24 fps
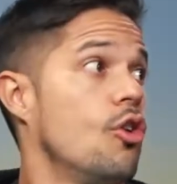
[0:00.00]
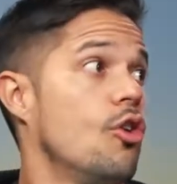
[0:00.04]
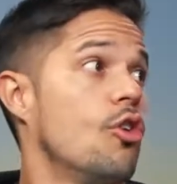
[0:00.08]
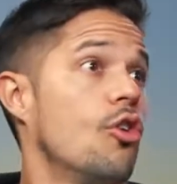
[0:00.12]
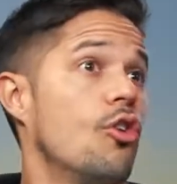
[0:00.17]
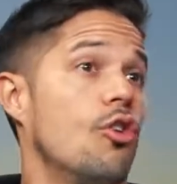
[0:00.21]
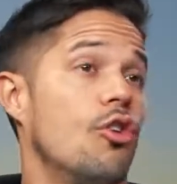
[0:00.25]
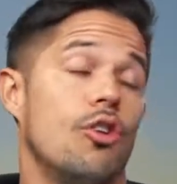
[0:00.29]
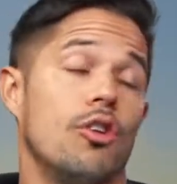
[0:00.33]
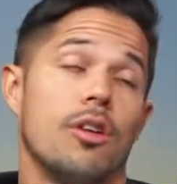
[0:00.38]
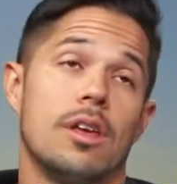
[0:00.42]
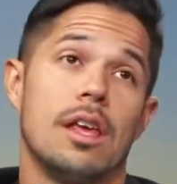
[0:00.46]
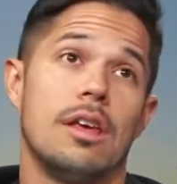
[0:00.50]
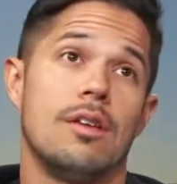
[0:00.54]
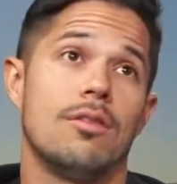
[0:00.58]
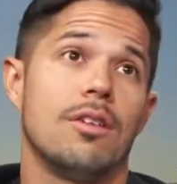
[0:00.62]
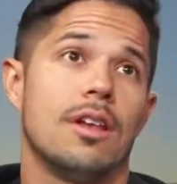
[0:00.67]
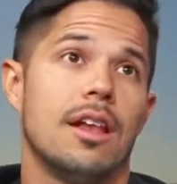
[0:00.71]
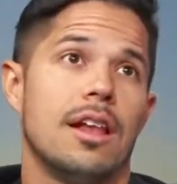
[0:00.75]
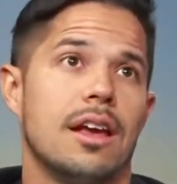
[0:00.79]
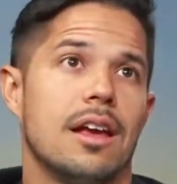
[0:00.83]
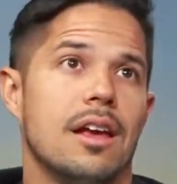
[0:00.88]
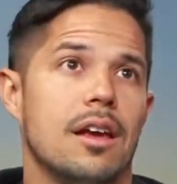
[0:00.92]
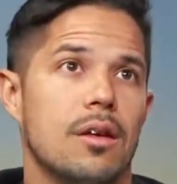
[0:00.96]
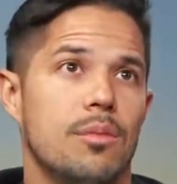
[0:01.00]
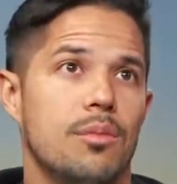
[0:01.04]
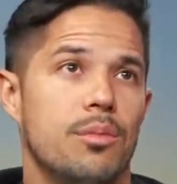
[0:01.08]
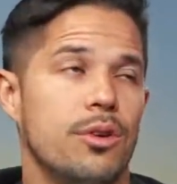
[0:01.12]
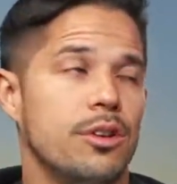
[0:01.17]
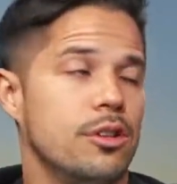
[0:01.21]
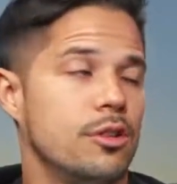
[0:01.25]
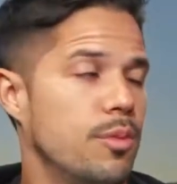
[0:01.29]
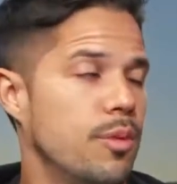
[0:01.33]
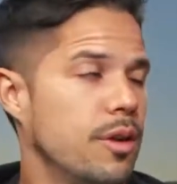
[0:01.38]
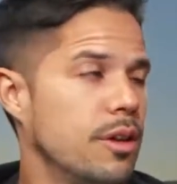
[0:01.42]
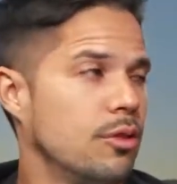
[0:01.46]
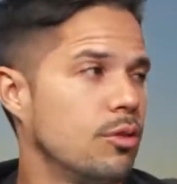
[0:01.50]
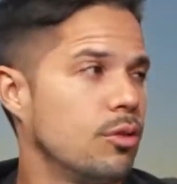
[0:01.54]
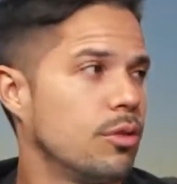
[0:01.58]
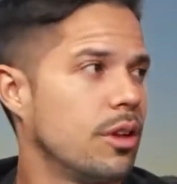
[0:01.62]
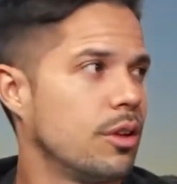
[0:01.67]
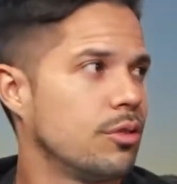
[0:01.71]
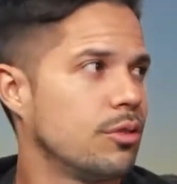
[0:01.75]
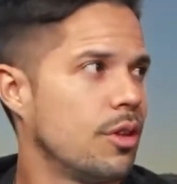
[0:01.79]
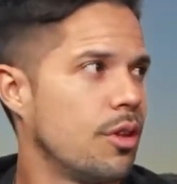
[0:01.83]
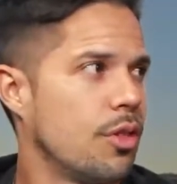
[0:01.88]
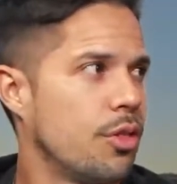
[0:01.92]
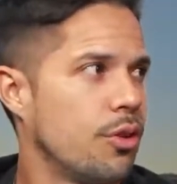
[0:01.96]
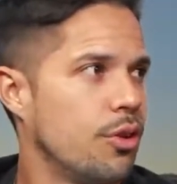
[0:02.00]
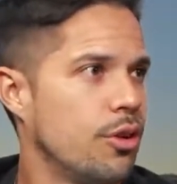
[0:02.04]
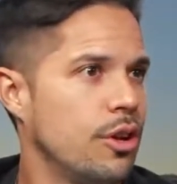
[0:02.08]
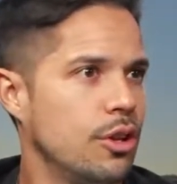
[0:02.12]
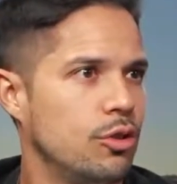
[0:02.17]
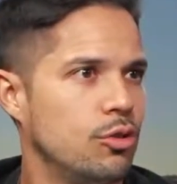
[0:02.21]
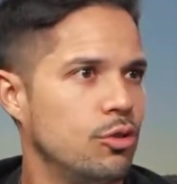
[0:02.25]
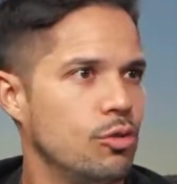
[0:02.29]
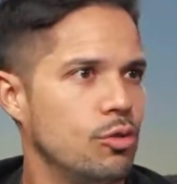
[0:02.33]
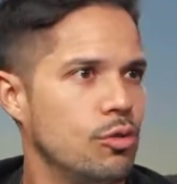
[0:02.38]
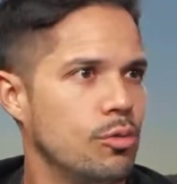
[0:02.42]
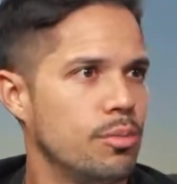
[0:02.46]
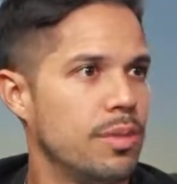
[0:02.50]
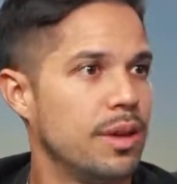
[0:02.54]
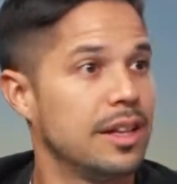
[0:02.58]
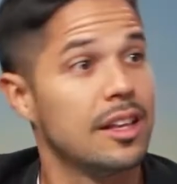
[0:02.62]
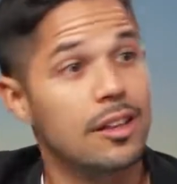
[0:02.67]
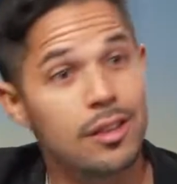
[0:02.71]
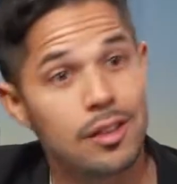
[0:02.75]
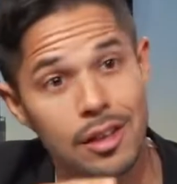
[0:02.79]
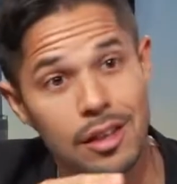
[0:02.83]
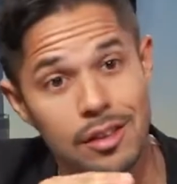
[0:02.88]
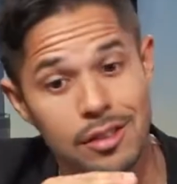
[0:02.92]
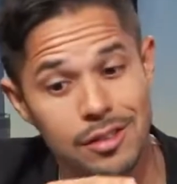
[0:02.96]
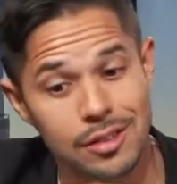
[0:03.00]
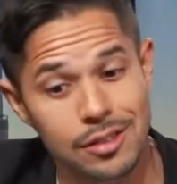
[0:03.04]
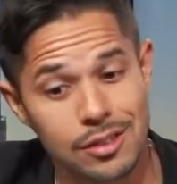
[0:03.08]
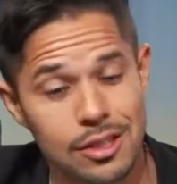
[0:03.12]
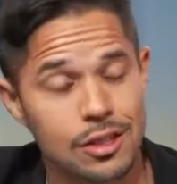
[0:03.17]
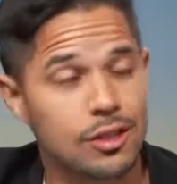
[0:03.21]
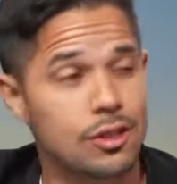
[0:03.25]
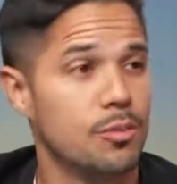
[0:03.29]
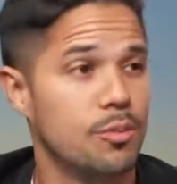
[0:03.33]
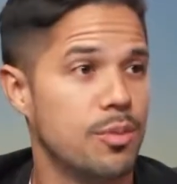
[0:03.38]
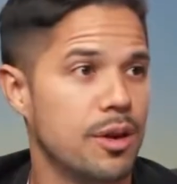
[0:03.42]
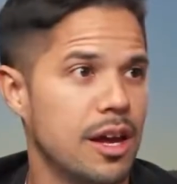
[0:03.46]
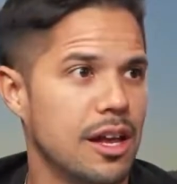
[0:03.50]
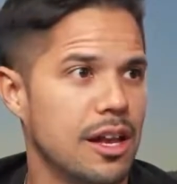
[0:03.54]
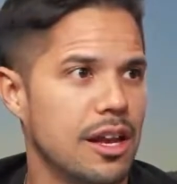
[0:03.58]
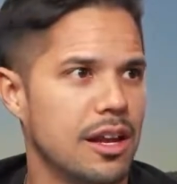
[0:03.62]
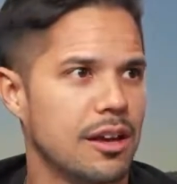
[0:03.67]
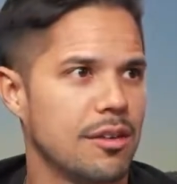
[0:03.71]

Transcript: or even like Brisbane 2032. But this is just the beginning.